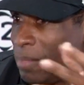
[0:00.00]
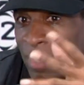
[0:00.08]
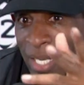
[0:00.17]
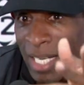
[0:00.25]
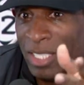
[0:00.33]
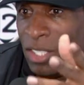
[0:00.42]
That
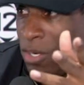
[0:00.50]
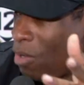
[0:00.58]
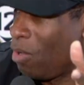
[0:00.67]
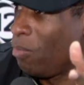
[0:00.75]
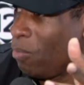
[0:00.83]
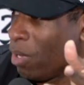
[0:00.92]
means get your
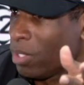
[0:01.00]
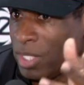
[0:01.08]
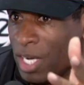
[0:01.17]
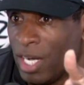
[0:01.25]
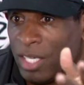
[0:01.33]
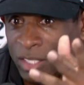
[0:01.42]
homework
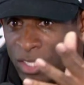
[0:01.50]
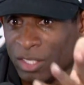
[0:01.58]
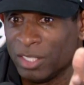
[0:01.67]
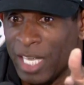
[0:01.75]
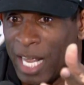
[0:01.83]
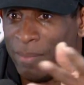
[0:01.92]
done or your
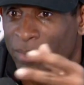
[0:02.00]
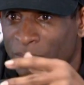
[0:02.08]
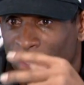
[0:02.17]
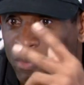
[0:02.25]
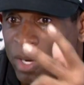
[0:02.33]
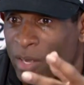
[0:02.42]

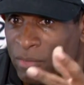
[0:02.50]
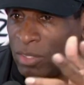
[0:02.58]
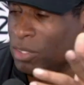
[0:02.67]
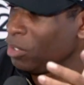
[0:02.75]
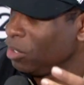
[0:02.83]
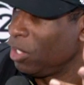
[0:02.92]
assignments or whatever
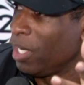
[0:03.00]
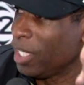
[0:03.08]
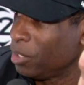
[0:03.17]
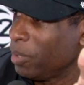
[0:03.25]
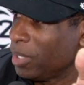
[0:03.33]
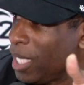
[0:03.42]
your
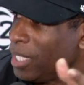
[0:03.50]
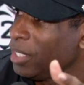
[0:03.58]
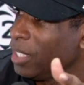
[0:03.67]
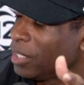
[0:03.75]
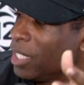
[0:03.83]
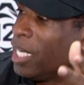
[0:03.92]

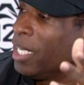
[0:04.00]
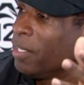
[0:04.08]
expectation is